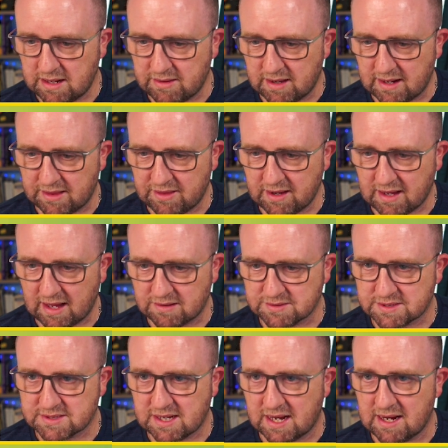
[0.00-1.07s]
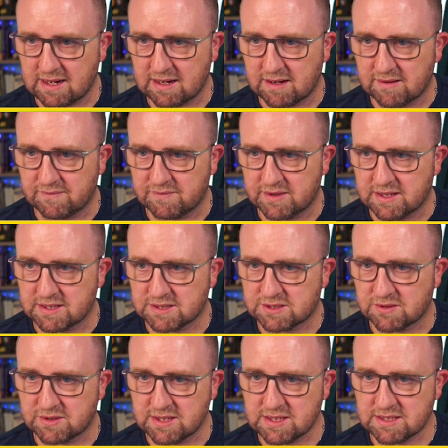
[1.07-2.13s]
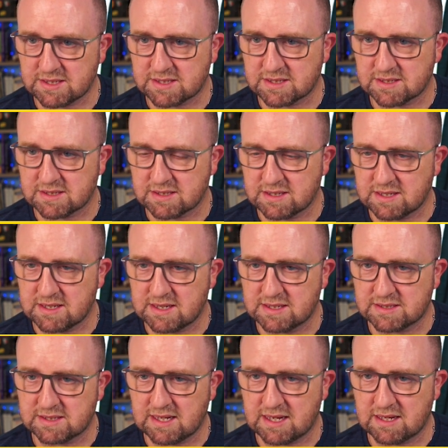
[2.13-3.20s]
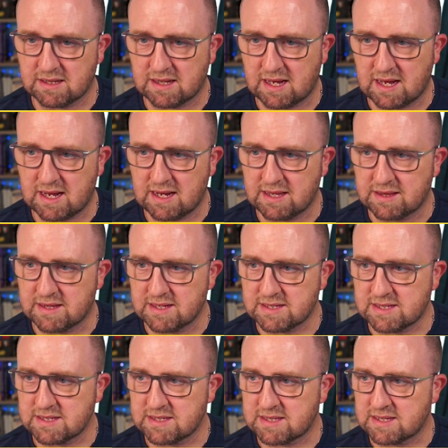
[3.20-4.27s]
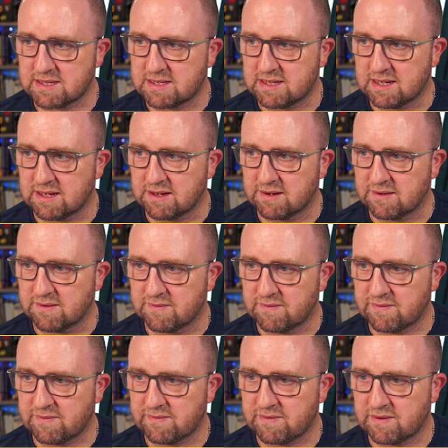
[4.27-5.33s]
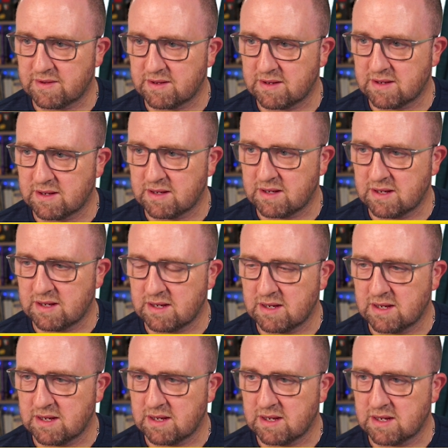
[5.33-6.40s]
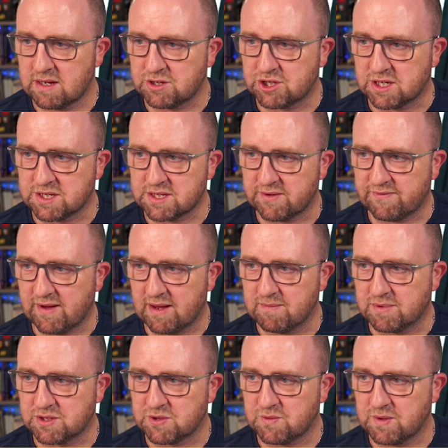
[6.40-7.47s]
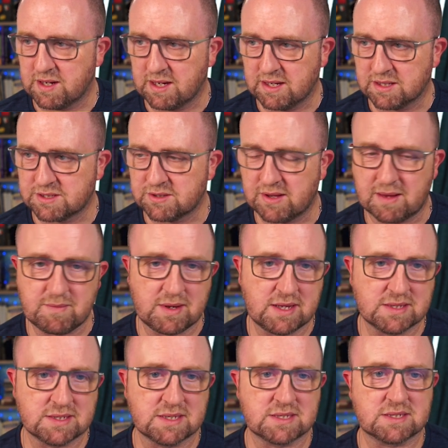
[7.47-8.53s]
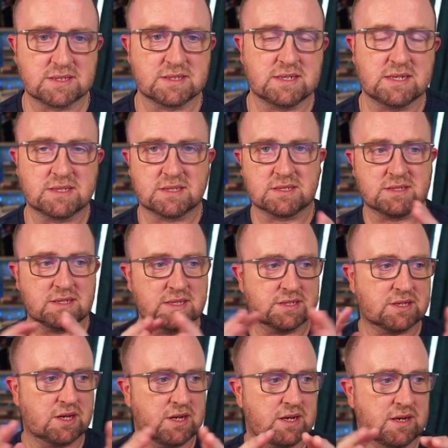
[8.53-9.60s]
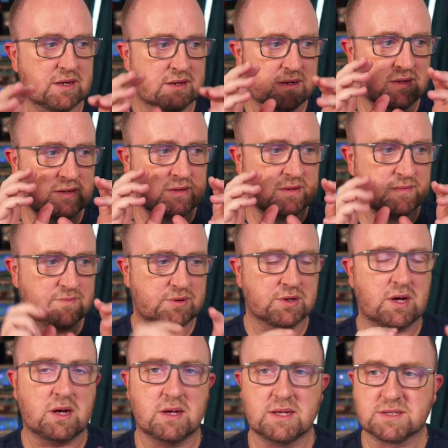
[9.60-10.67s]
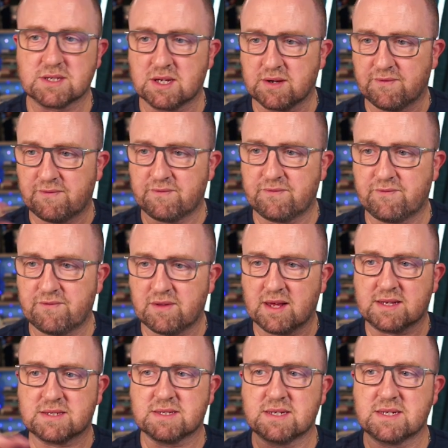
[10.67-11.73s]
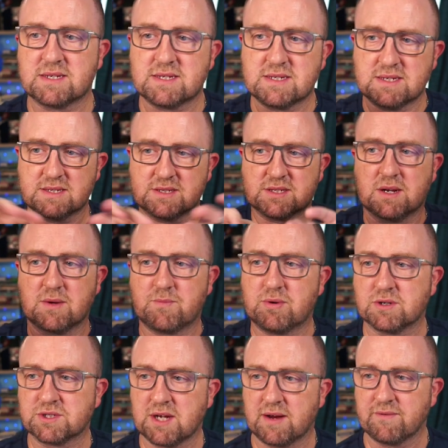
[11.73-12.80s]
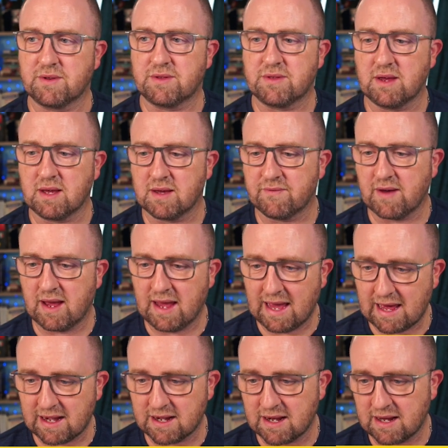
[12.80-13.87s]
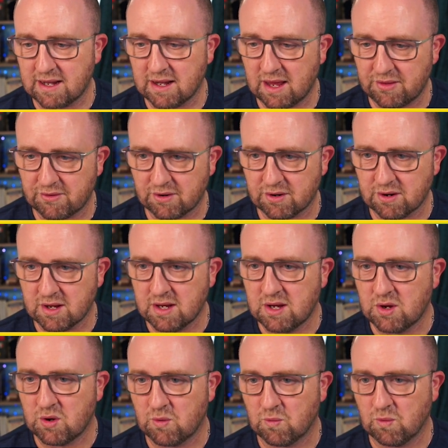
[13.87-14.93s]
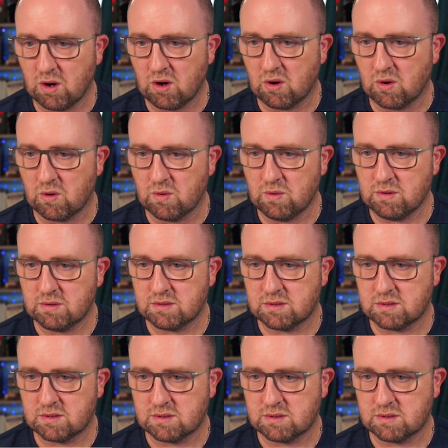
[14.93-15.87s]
And then I think outside of this, so this is the li. This is the div justify between. So that means it's gonna it's gonna flex it. It's gonna push everything. If I added another row,